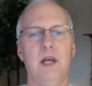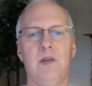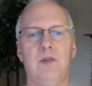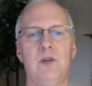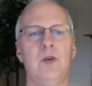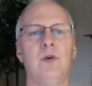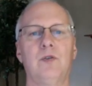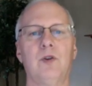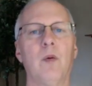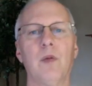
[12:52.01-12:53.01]
is to
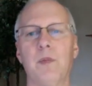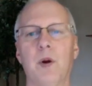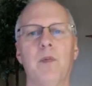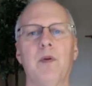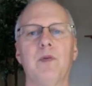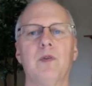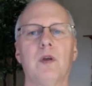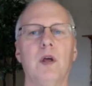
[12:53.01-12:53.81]
start with a purpose,